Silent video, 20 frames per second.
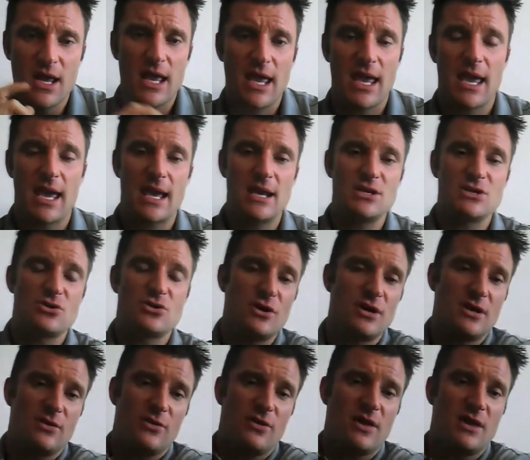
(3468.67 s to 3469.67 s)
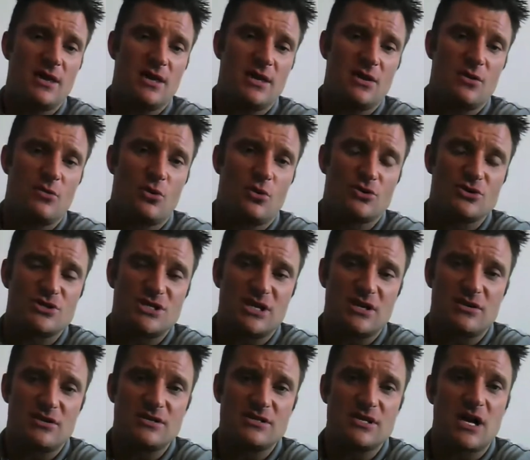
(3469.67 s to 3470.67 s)
and during the World
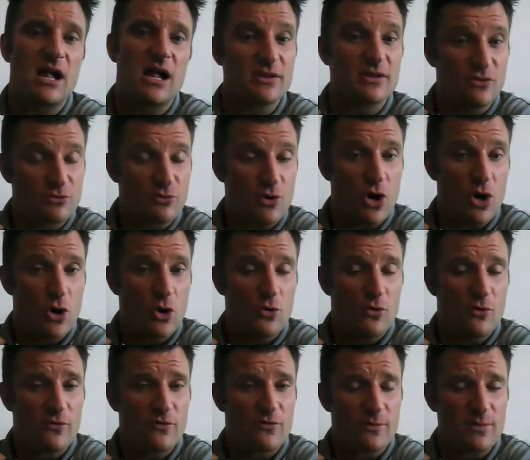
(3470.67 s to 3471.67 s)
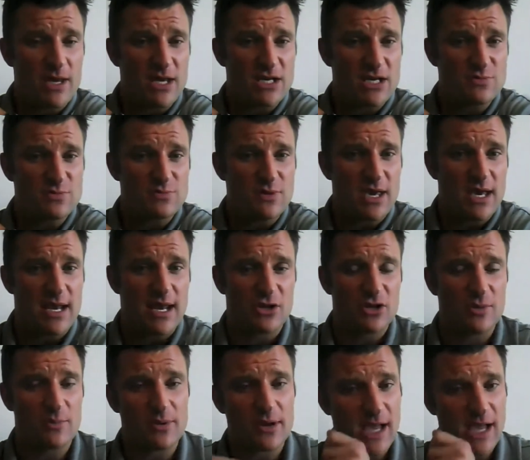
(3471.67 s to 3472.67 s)
Series, Holly Rowe from ESPN held
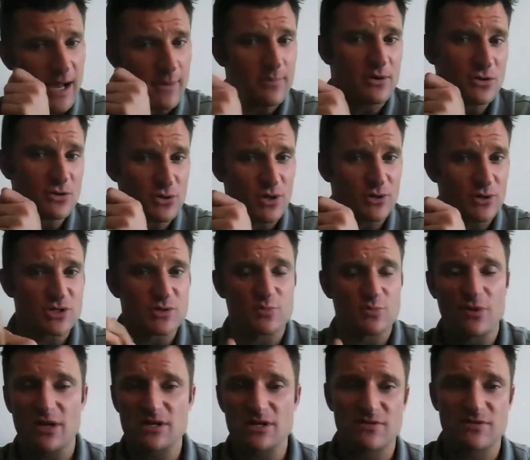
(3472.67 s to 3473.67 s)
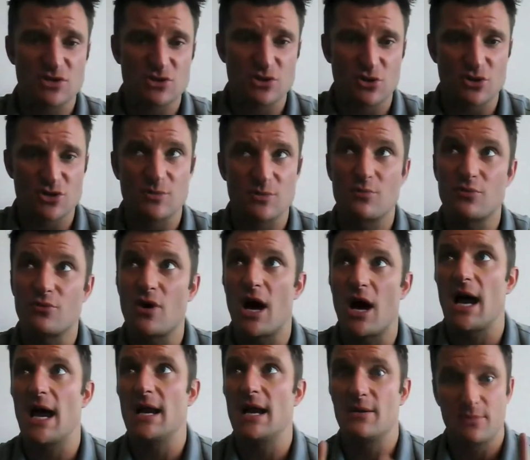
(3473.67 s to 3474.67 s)
up a copy of Toilets, Bricks, Fishhooks, and
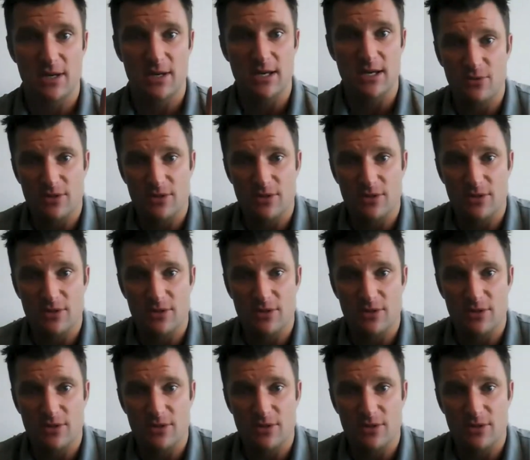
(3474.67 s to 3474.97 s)
Pride. Let me get